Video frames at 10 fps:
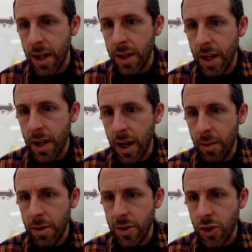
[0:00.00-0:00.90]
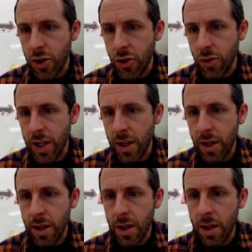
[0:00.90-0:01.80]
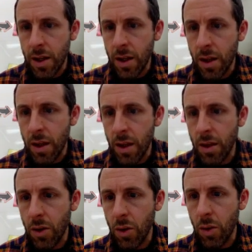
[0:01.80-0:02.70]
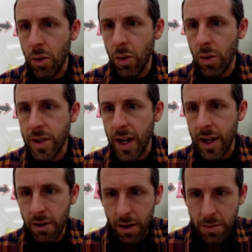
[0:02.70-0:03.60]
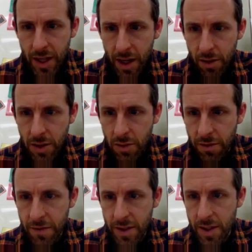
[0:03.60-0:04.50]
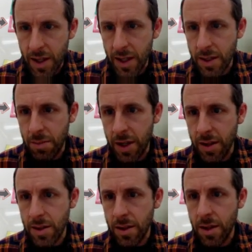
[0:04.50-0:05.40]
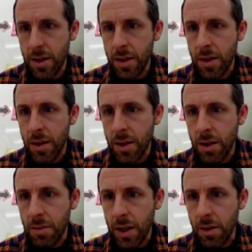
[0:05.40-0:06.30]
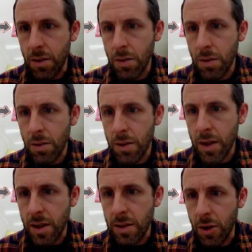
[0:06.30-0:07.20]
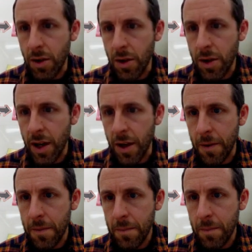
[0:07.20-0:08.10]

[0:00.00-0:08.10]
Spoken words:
And then I'm going to shrink the whole diagram down so it fits in that space. Make the whole thing small. Okay.